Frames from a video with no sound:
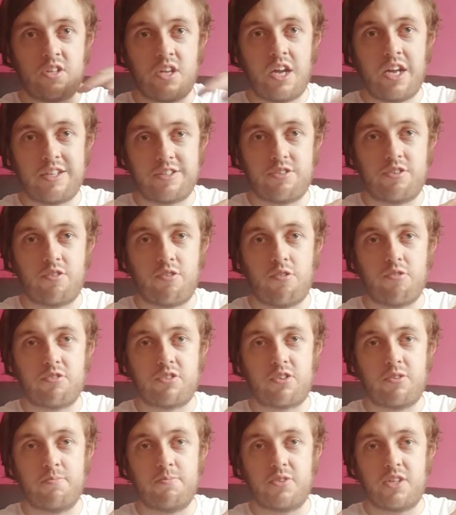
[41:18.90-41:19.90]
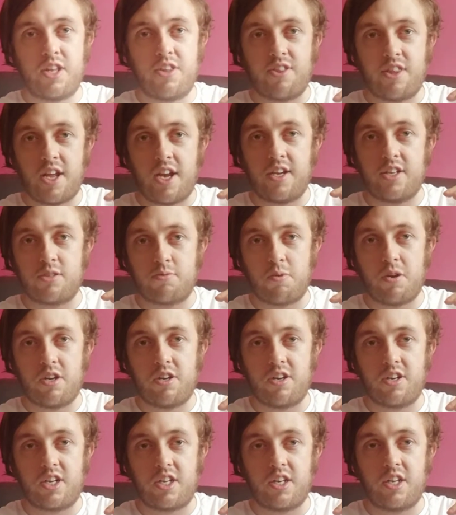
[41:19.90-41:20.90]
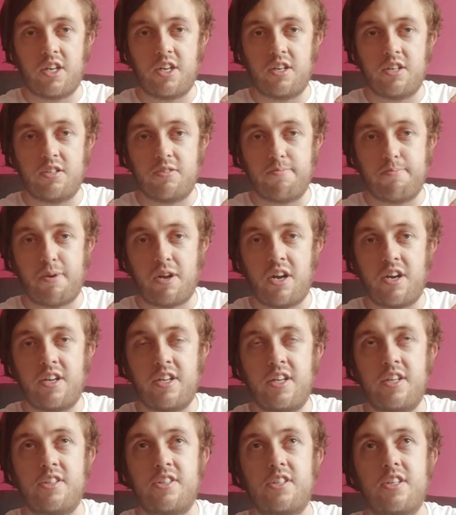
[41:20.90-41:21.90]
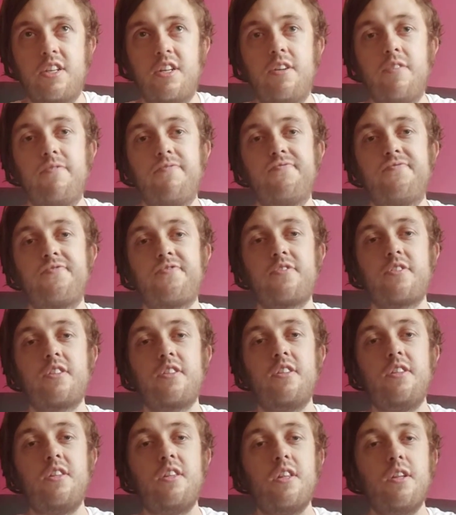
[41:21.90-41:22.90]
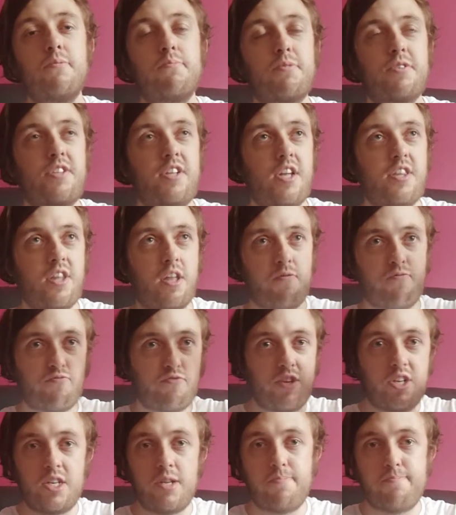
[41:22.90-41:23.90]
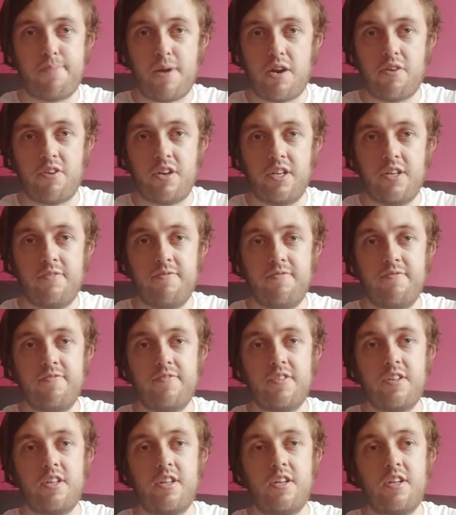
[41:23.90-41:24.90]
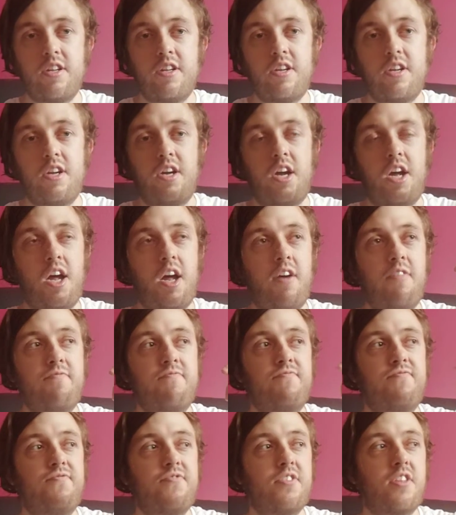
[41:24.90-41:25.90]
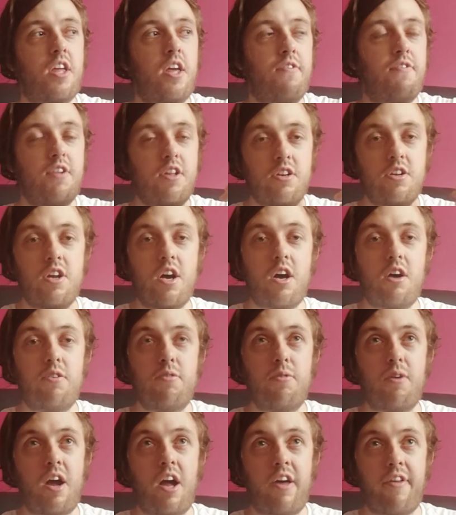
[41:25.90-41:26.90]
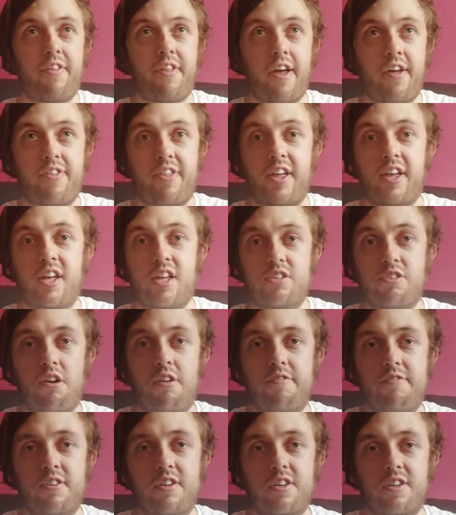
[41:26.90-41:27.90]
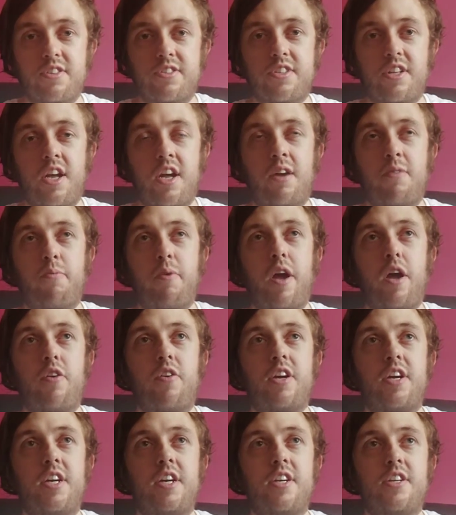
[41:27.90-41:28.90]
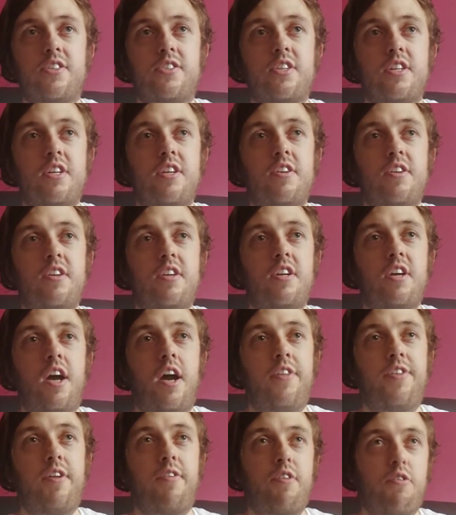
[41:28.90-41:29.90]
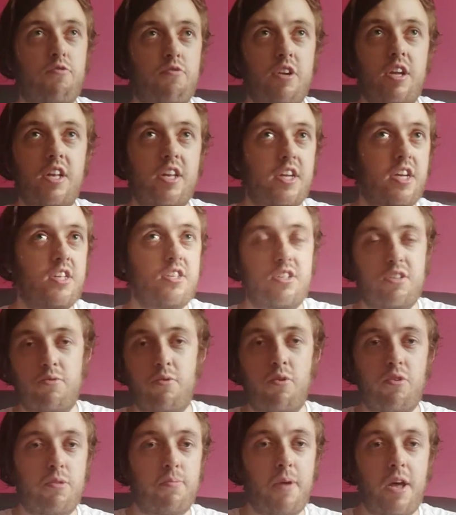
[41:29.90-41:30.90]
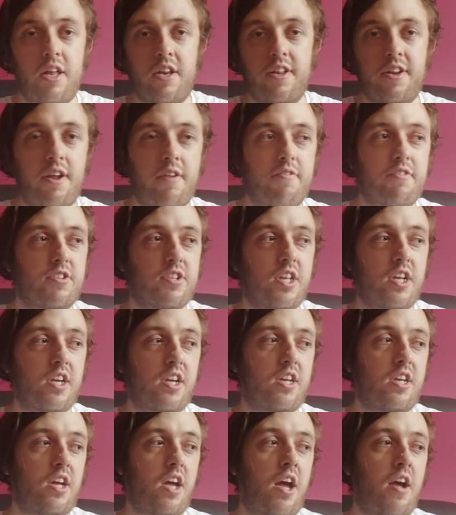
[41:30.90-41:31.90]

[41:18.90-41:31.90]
as the chorus comes in, that is where her clean part is. But they really bury it. If you know, I think it's obvious where it is. And if you're really into all the metal and everything,